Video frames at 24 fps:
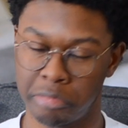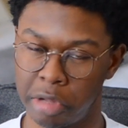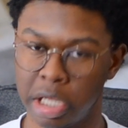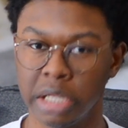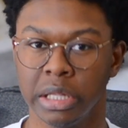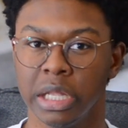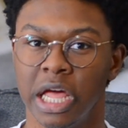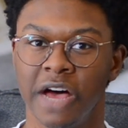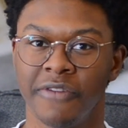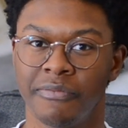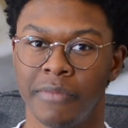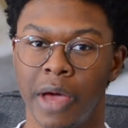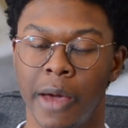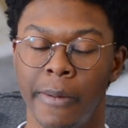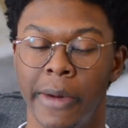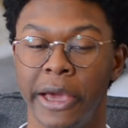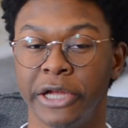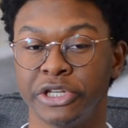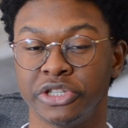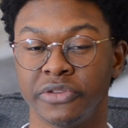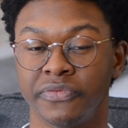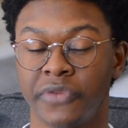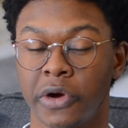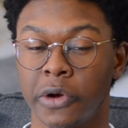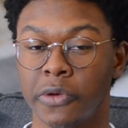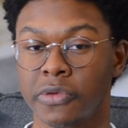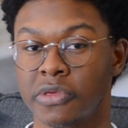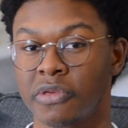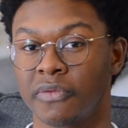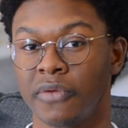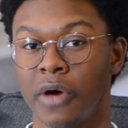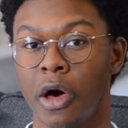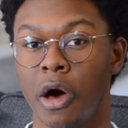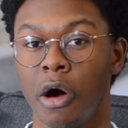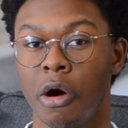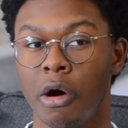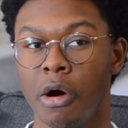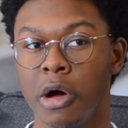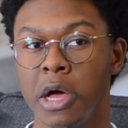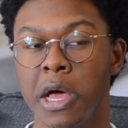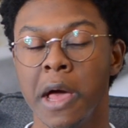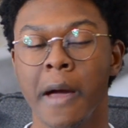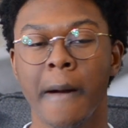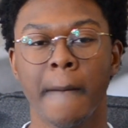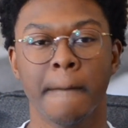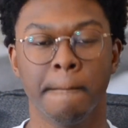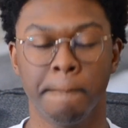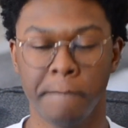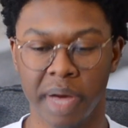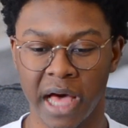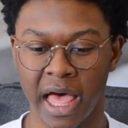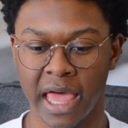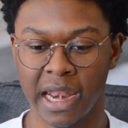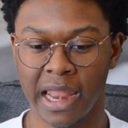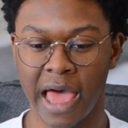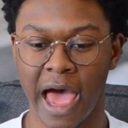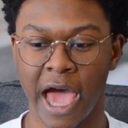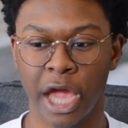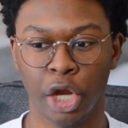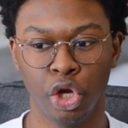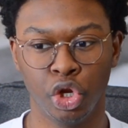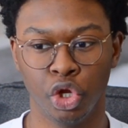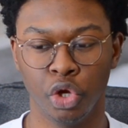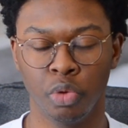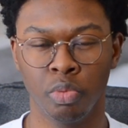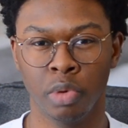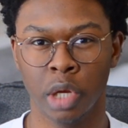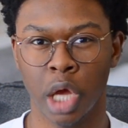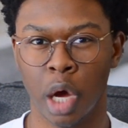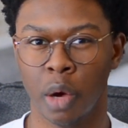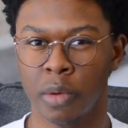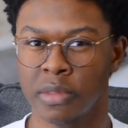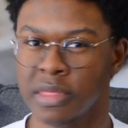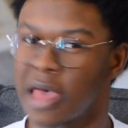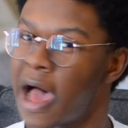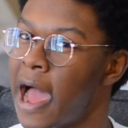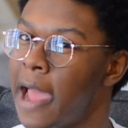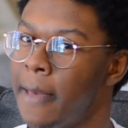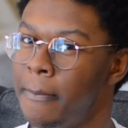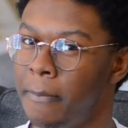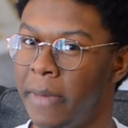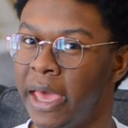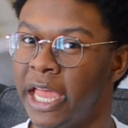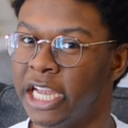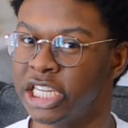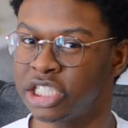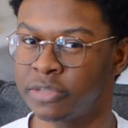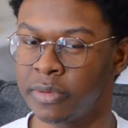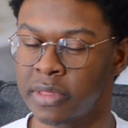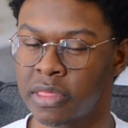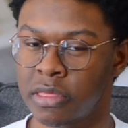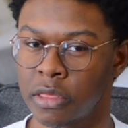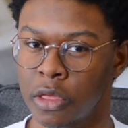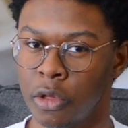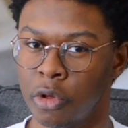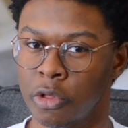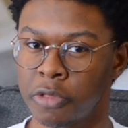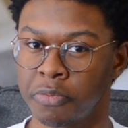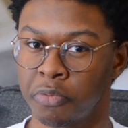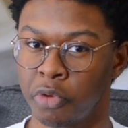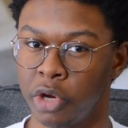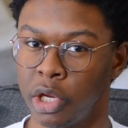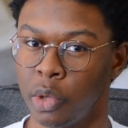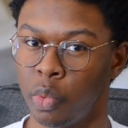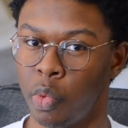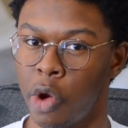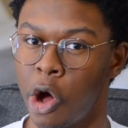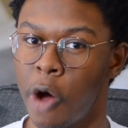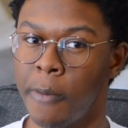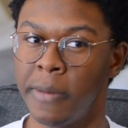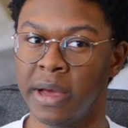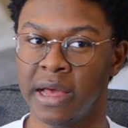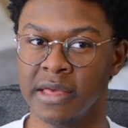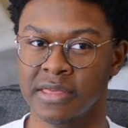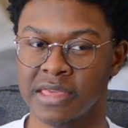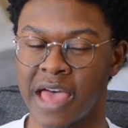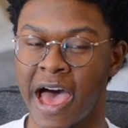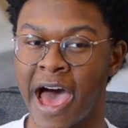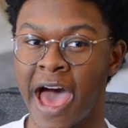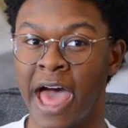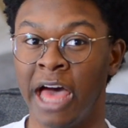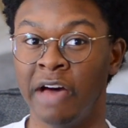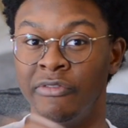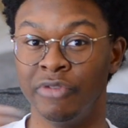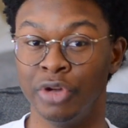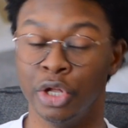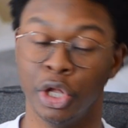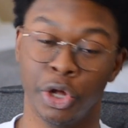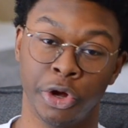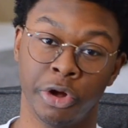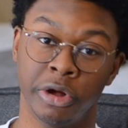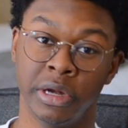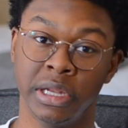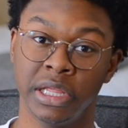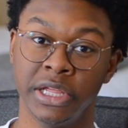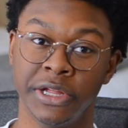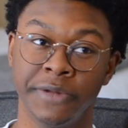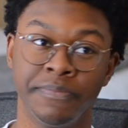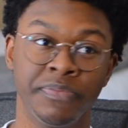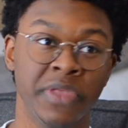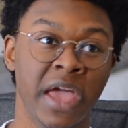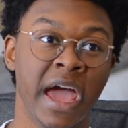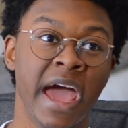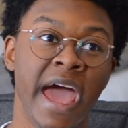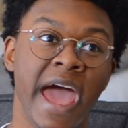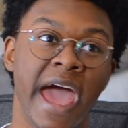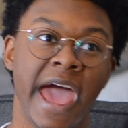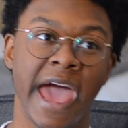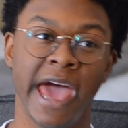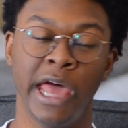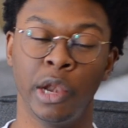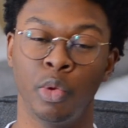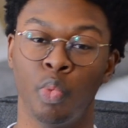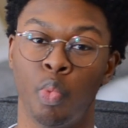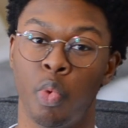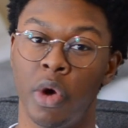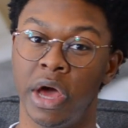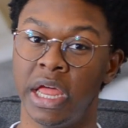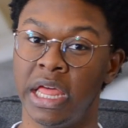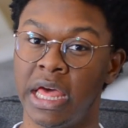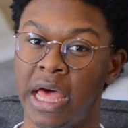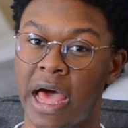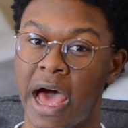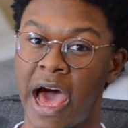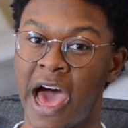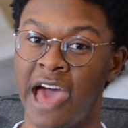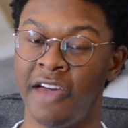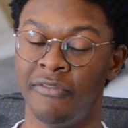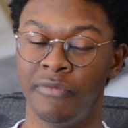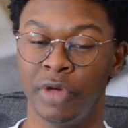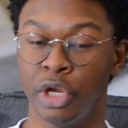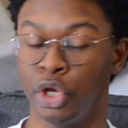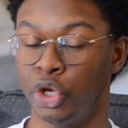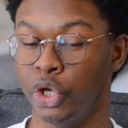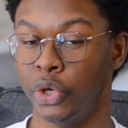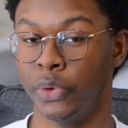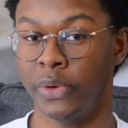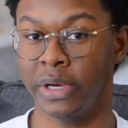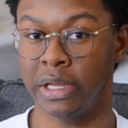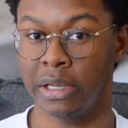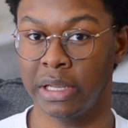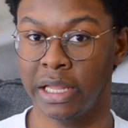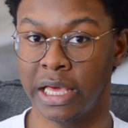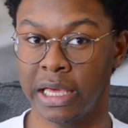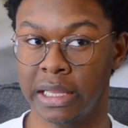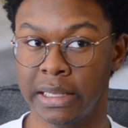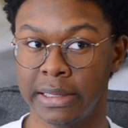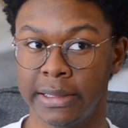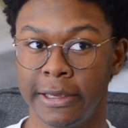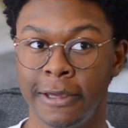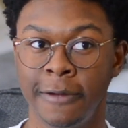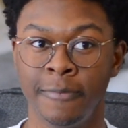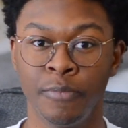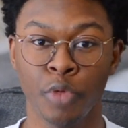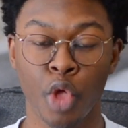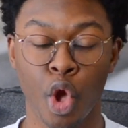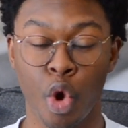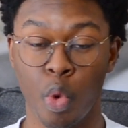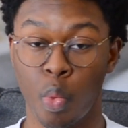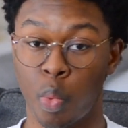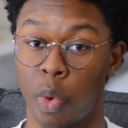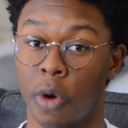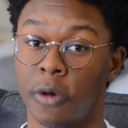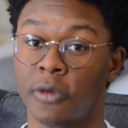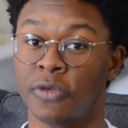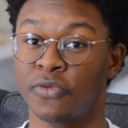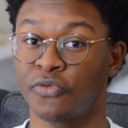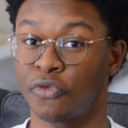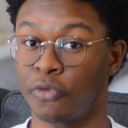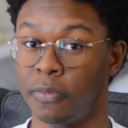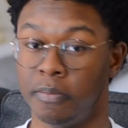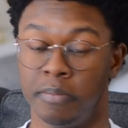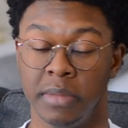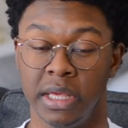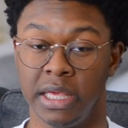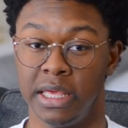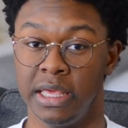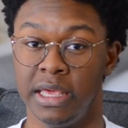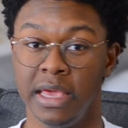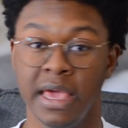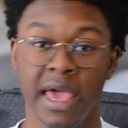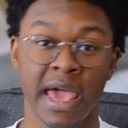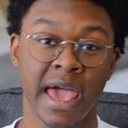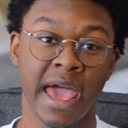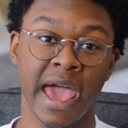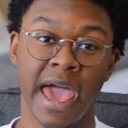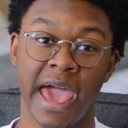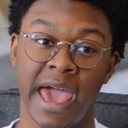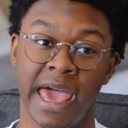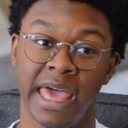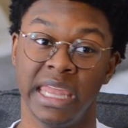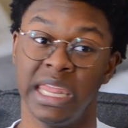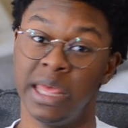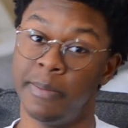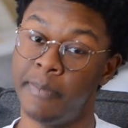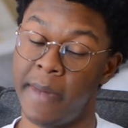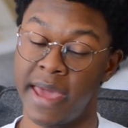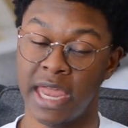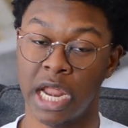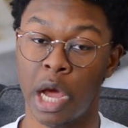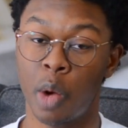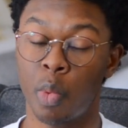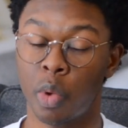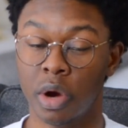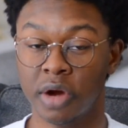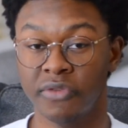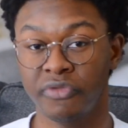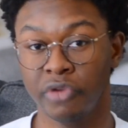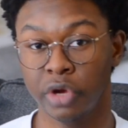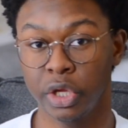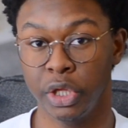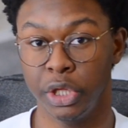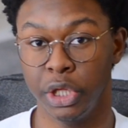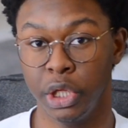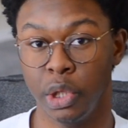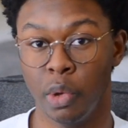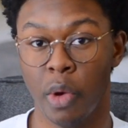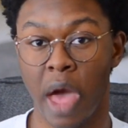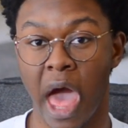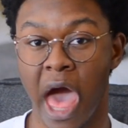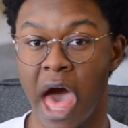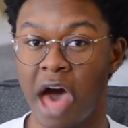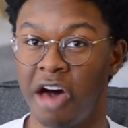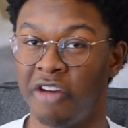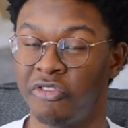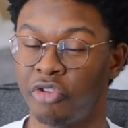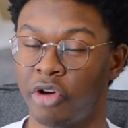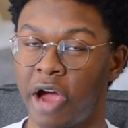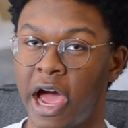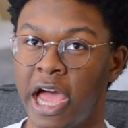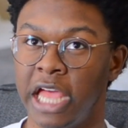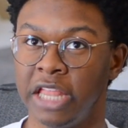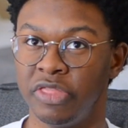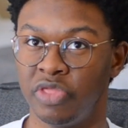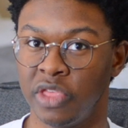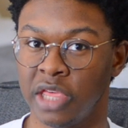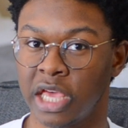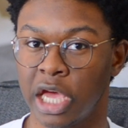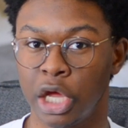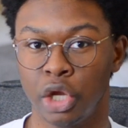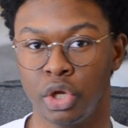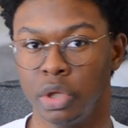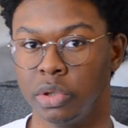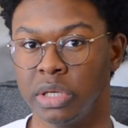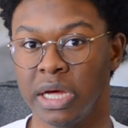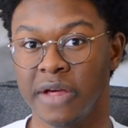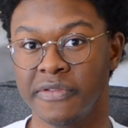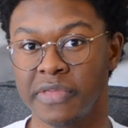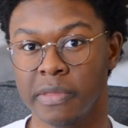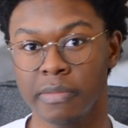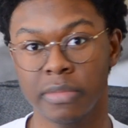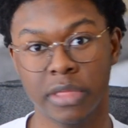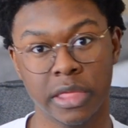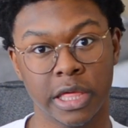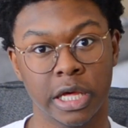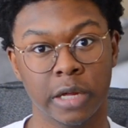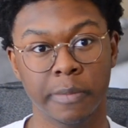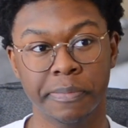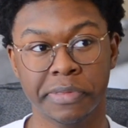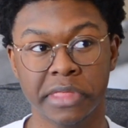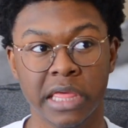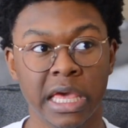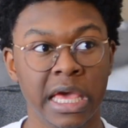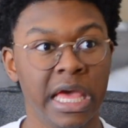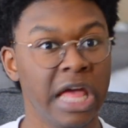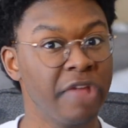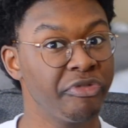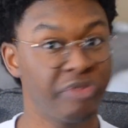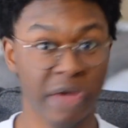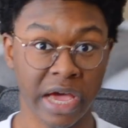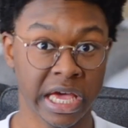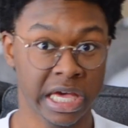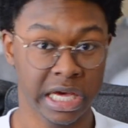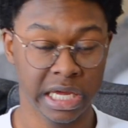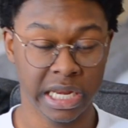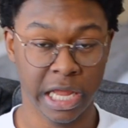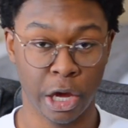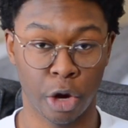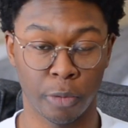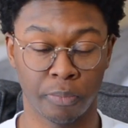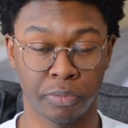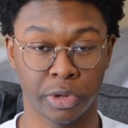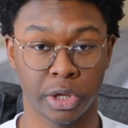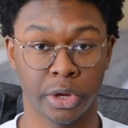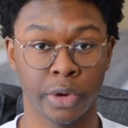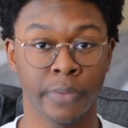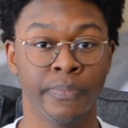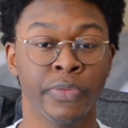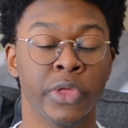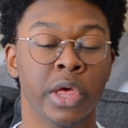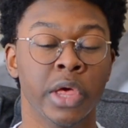love my major, first of all, but I do know time management skills pretty well because I have learned it, and what I've been doing lately works for me, and it may not work for you. However, I think I do have some tips that could help you.